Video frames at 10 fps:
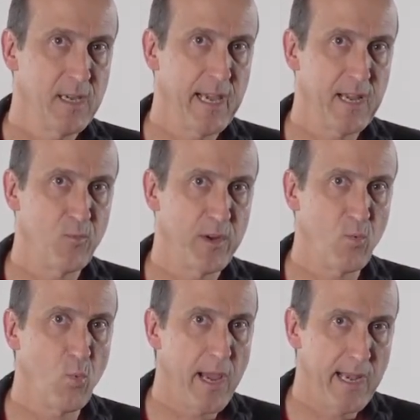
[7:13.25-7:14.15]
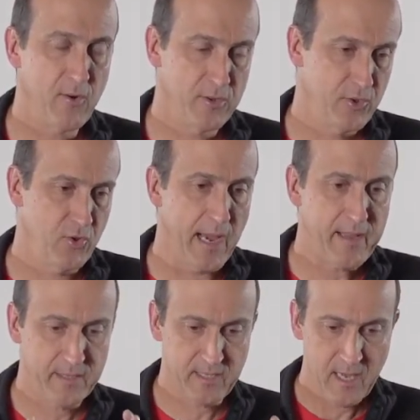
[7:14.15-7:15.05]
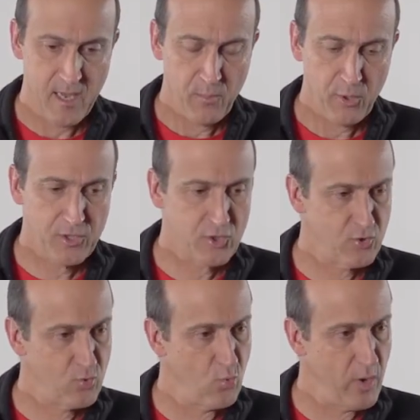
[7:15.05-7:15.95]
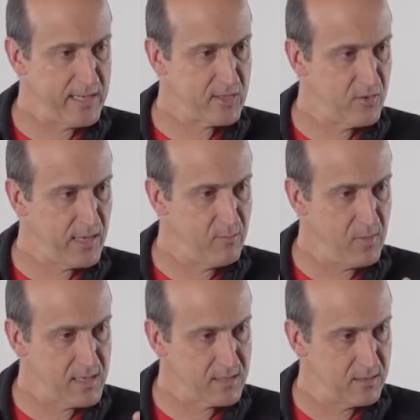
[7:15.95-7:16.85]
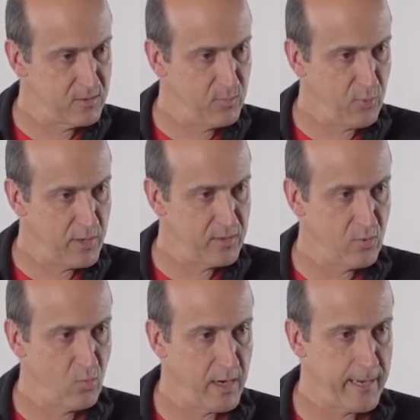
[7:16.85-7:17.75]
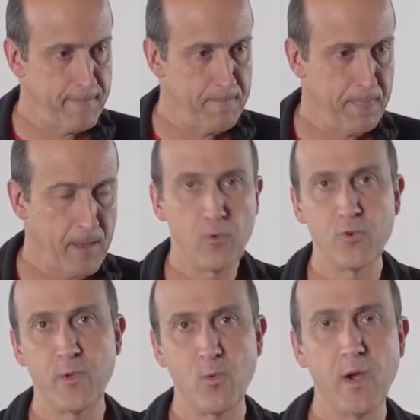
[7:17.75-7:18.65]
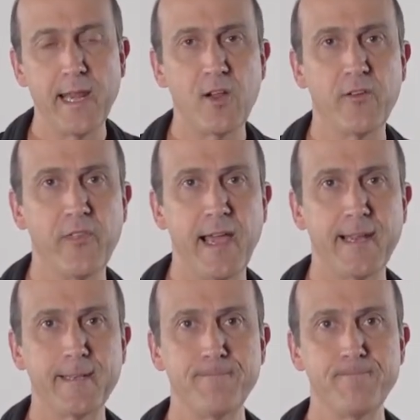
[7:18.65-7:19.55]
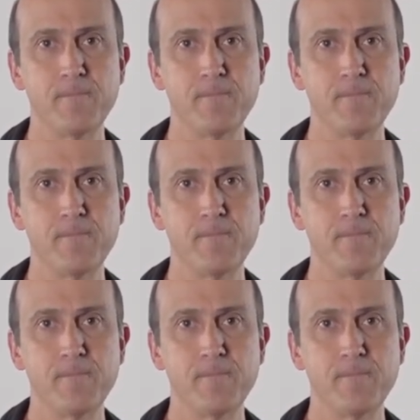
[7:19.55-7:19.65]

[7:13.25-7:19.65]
And we're waiting on you like this person who waits on their master to point the way. Lord, we're waiting on that.